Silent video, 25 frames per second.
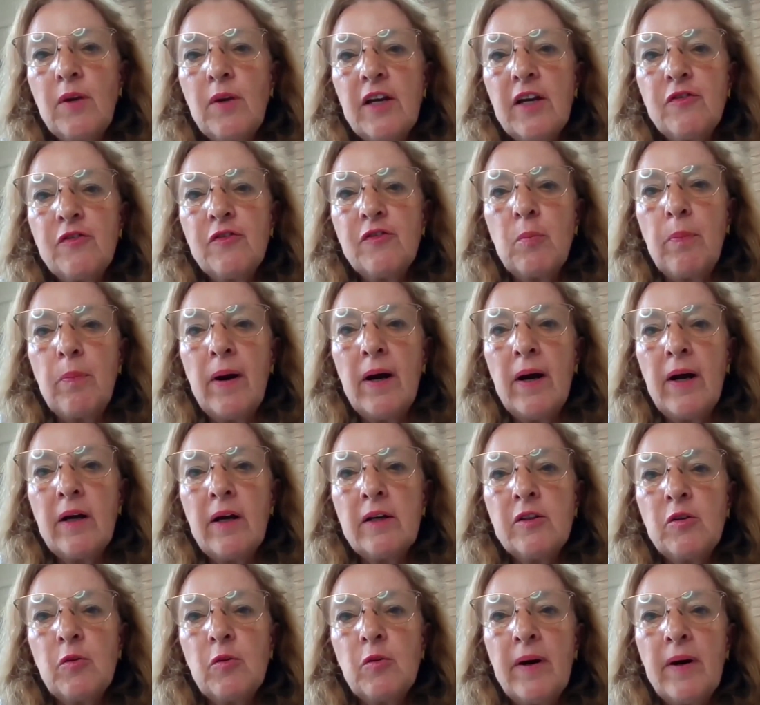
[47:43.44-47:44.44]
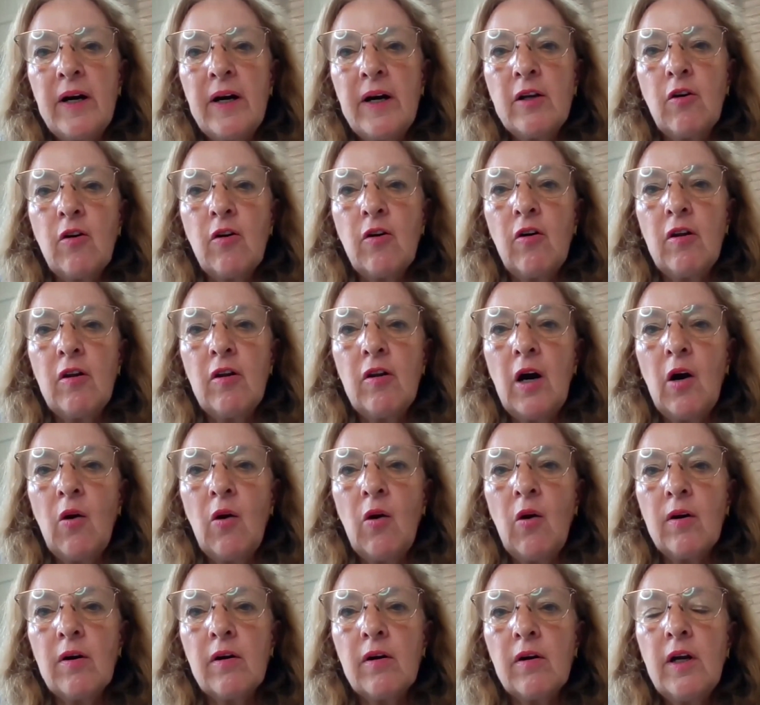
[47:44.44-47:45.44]
we have to buy all
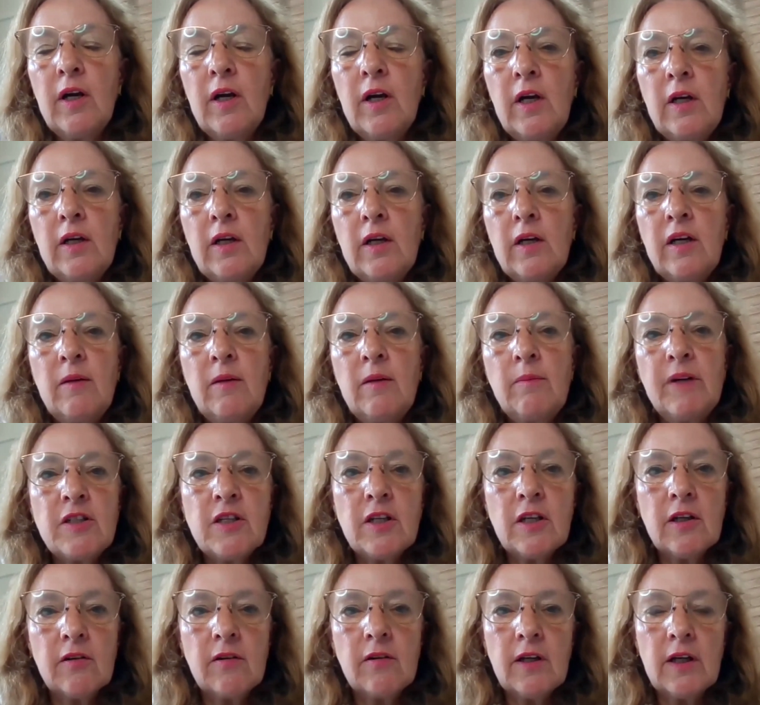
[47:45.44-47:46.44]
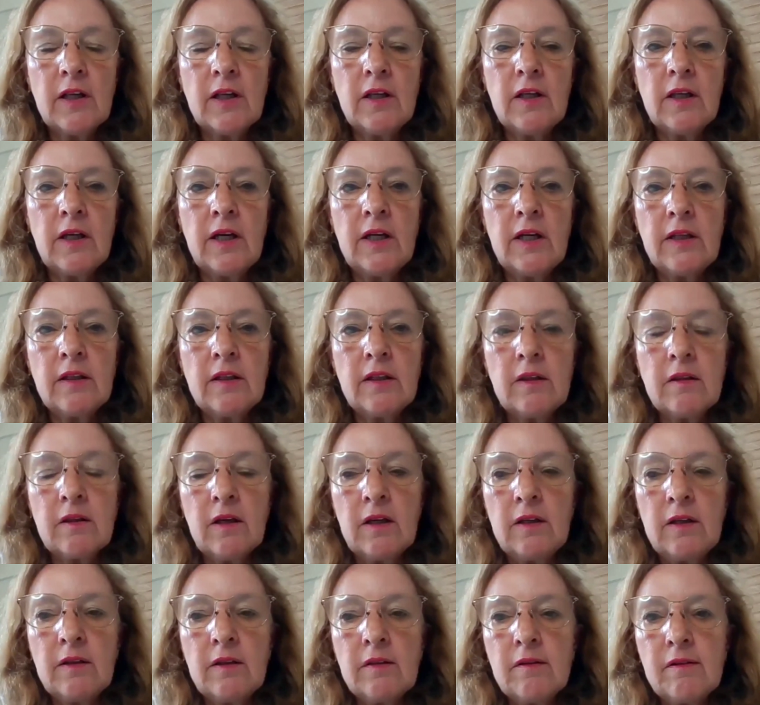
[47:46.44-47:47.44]
our material
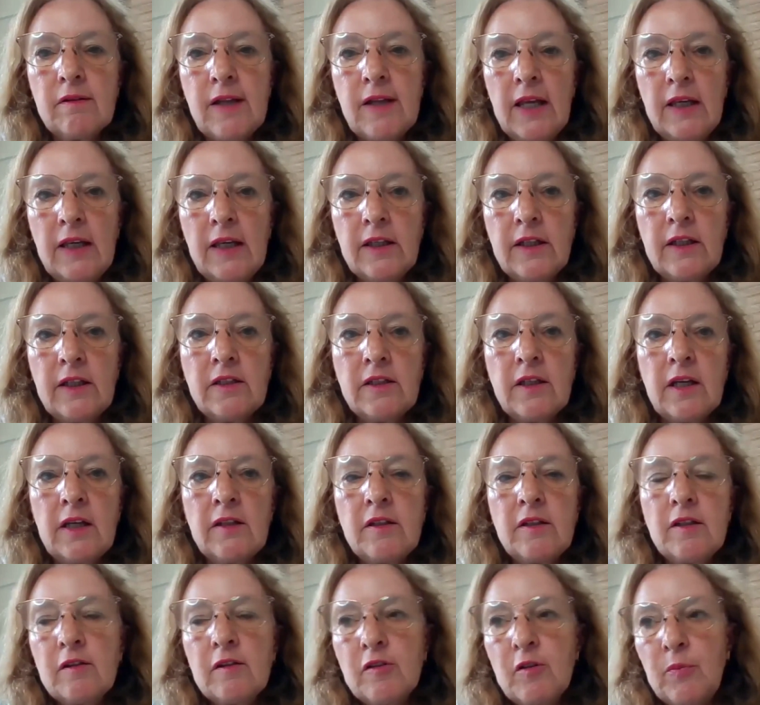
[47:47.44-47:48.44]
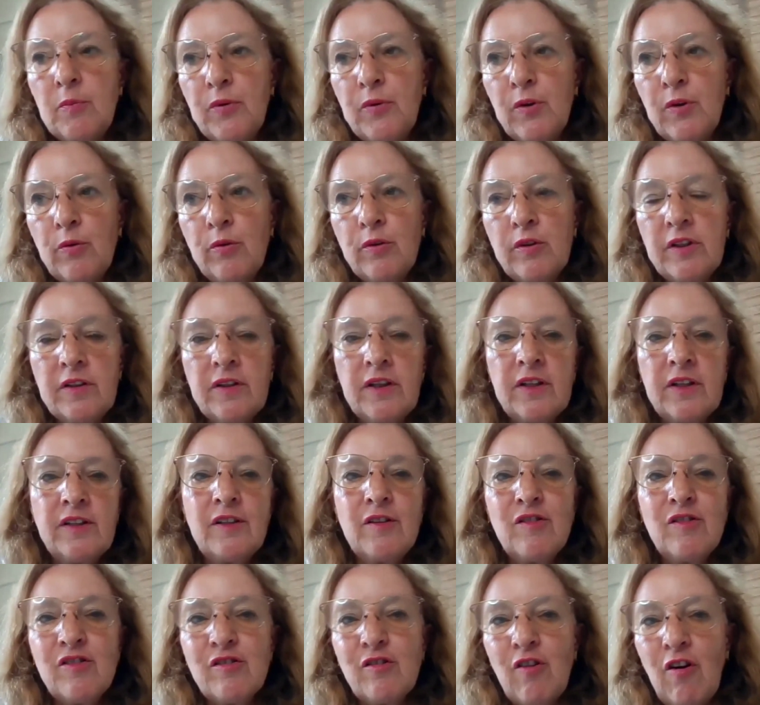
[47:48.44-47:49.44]
and sell it and distribute it
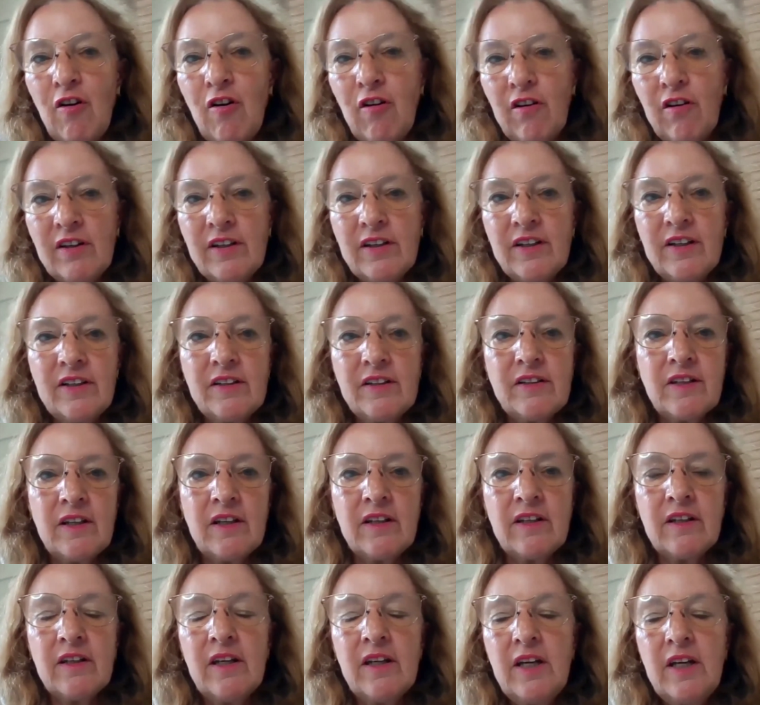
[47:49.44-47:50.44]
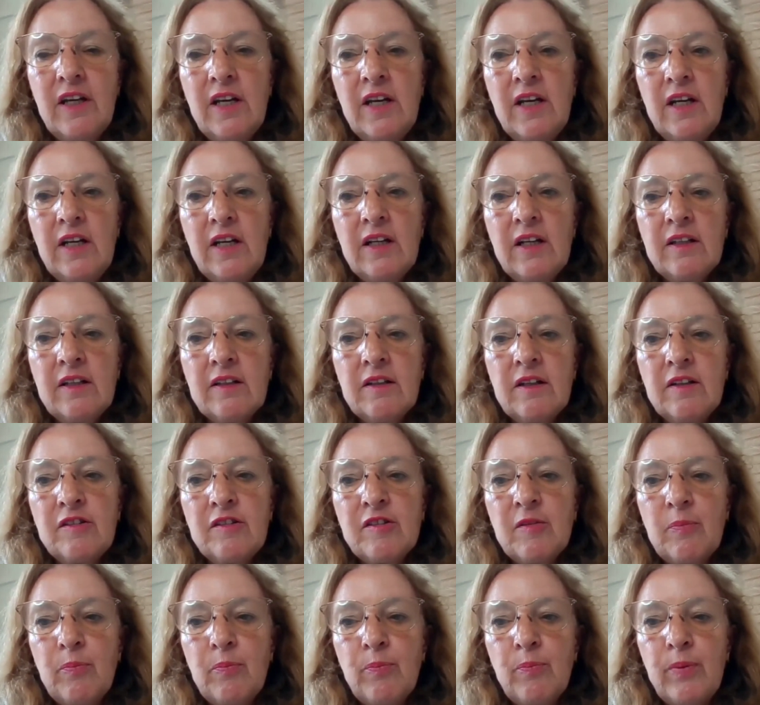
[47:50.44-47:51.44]
and install it, and
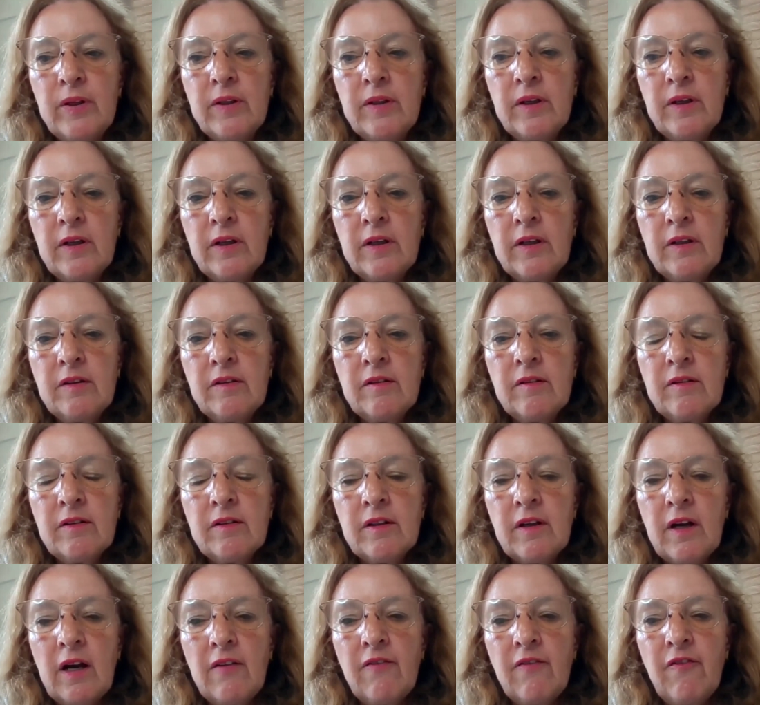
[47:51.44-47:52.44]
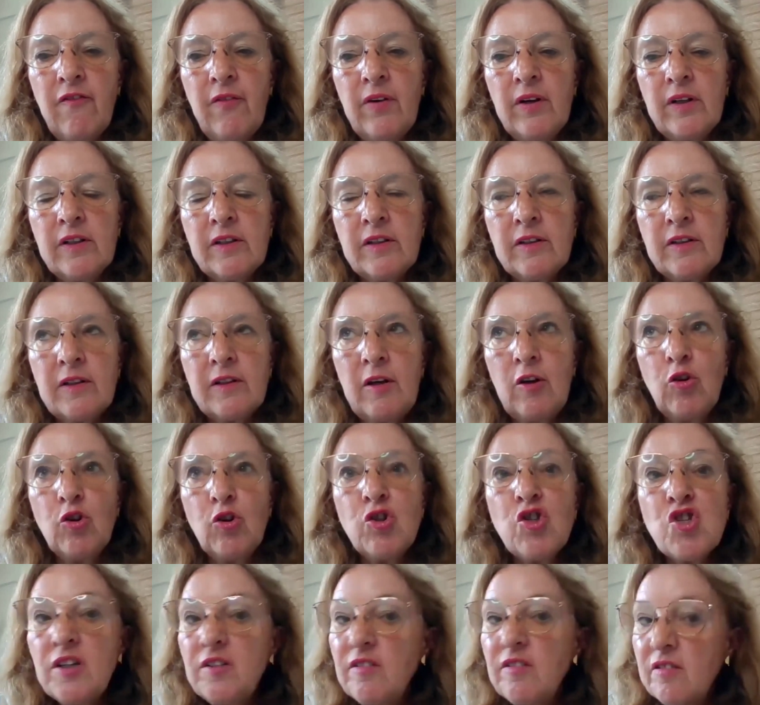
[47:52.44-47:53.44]
it's
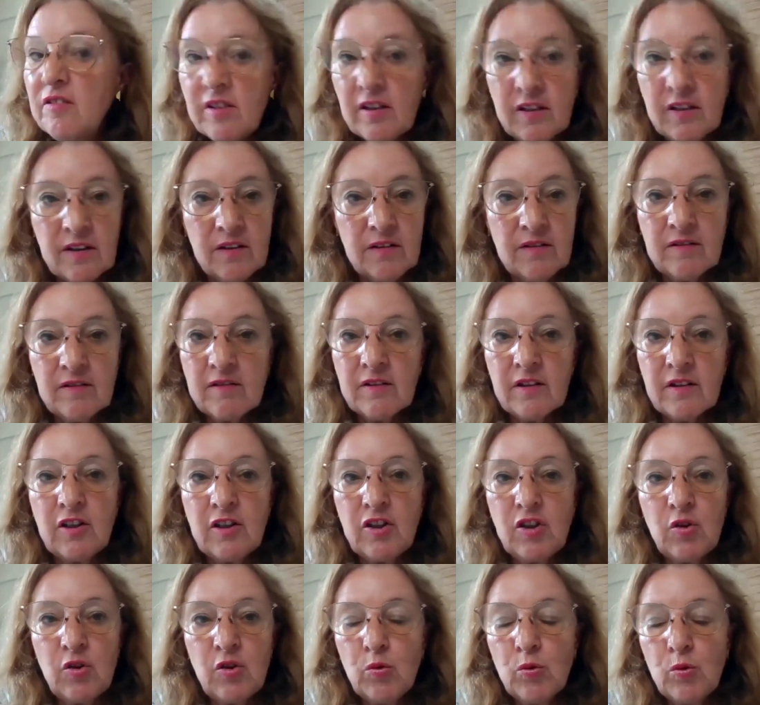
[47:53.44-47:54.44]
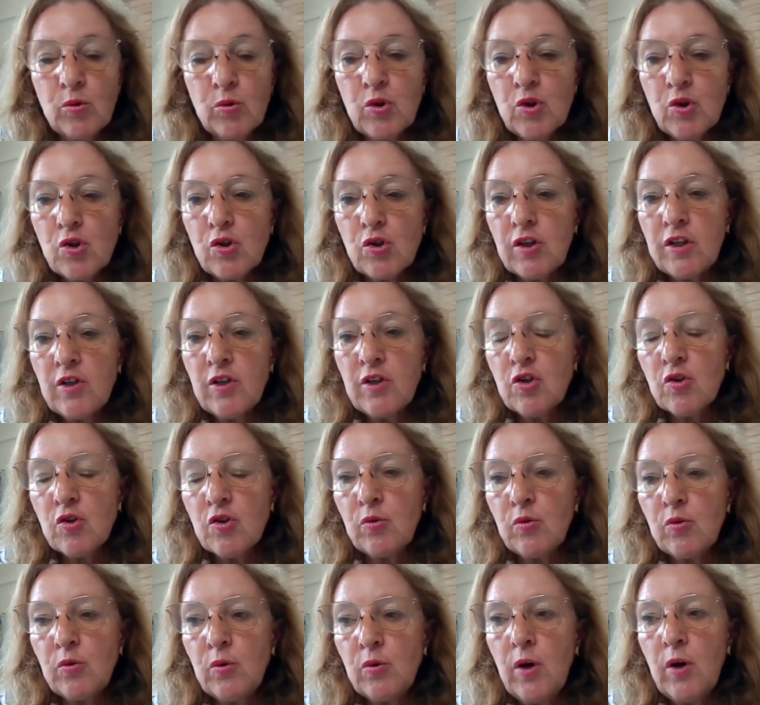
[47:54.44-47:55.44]
logistic is a huge
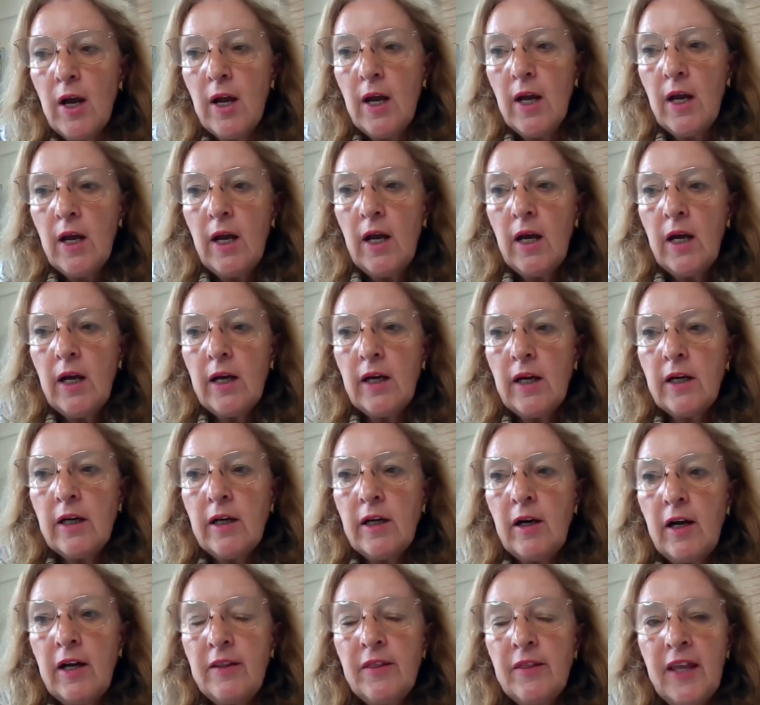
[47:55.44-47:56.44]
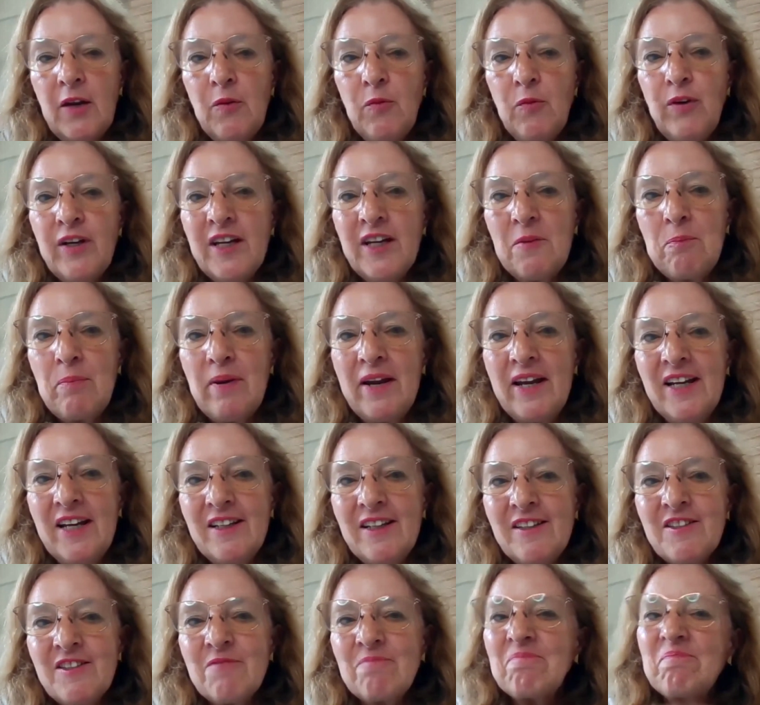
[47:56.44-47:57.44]
issue, and then we get
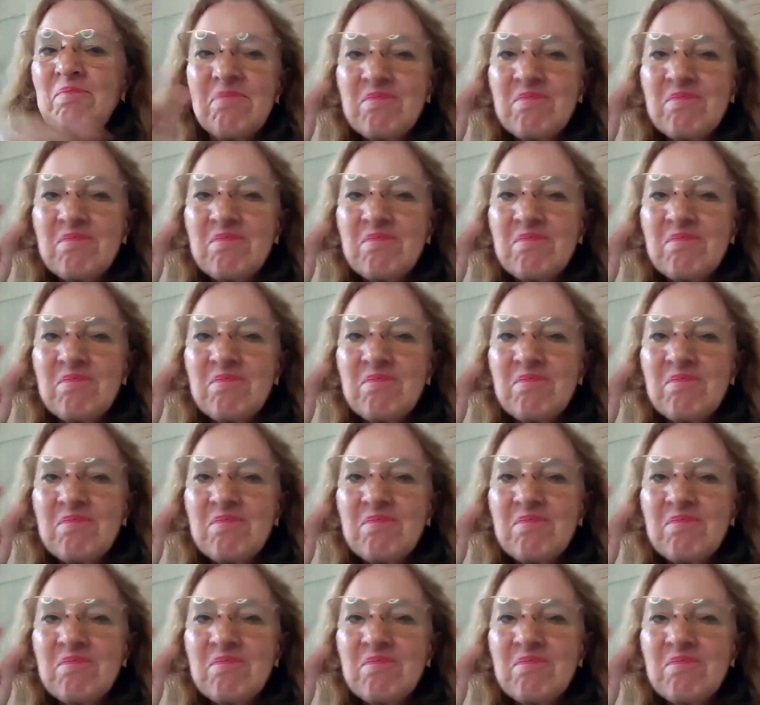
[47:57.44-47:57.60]
paid